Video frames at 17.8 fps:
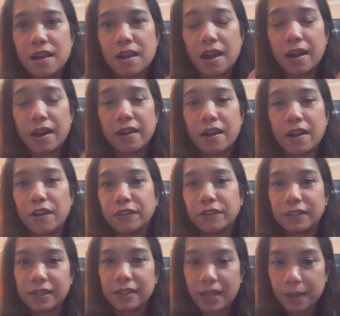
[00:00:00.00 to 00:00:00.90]
around
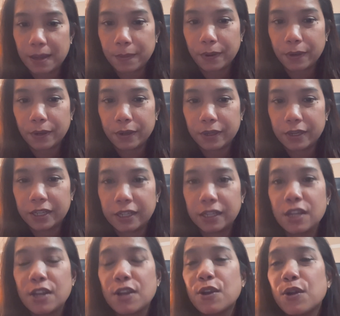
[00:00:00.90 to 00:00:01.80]
the
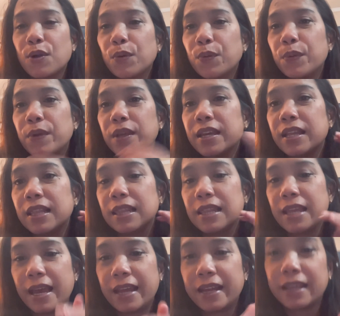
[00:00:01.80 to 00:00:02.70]
neighborhood, we
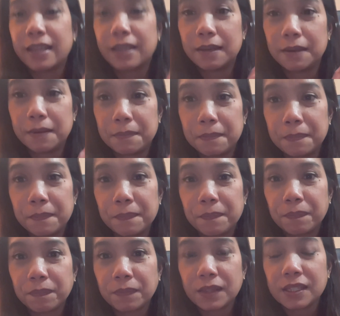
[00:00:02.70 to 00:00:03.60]
let him
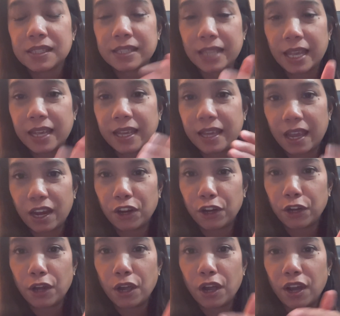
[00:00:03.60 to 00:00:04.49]
take
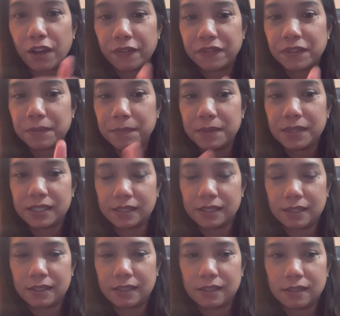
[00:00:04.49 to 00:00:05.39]
care of the
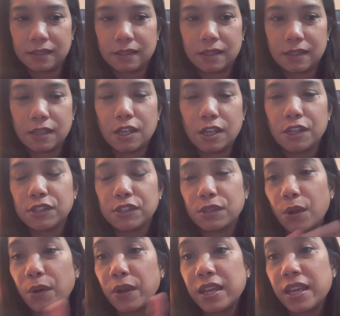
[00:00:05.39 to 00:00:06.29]
business.
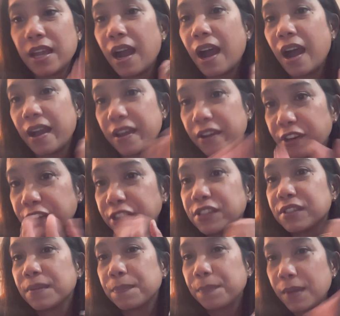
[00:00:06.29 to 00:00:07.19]
So he
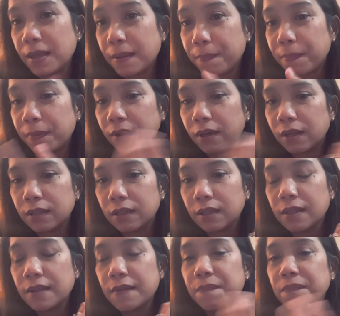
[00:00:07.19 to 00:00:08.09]
hires the
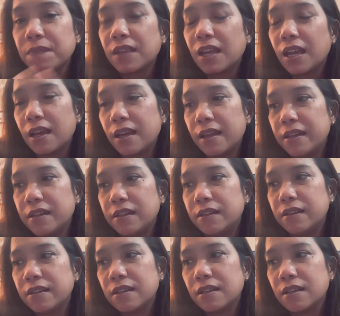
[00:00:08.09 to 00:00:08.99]
people,
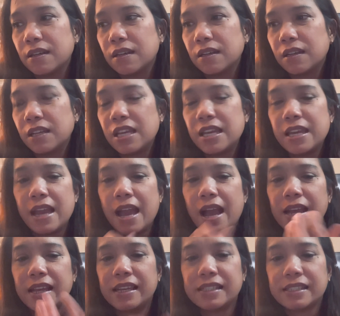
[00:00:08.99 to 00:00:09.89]
and
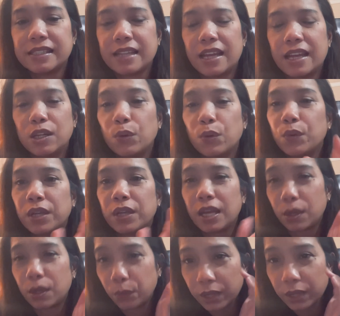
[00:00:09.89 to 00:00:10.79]
he said
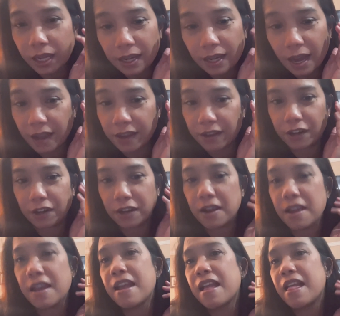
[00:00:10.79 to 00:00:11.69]
we can hire
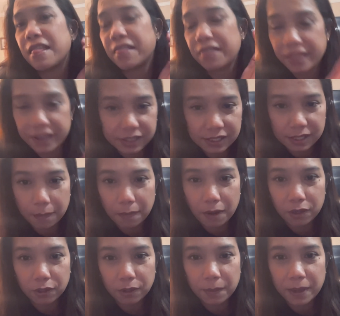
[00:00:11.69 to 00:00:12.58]
this
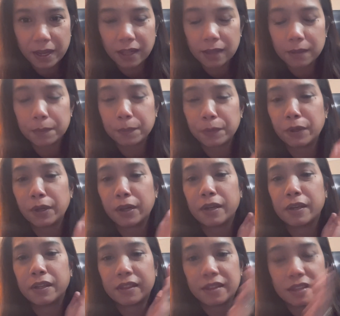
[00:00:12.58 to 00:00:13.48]
amount of
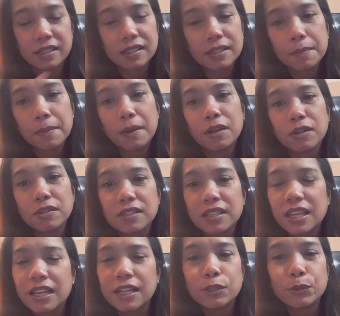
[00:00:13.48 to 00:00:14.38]
helper, this amount of
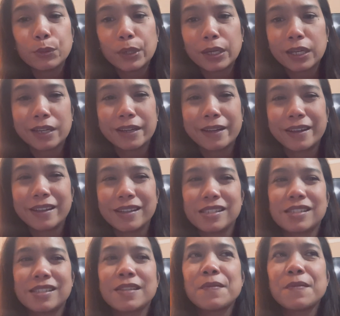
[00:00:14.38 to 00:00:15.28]
skilled workers,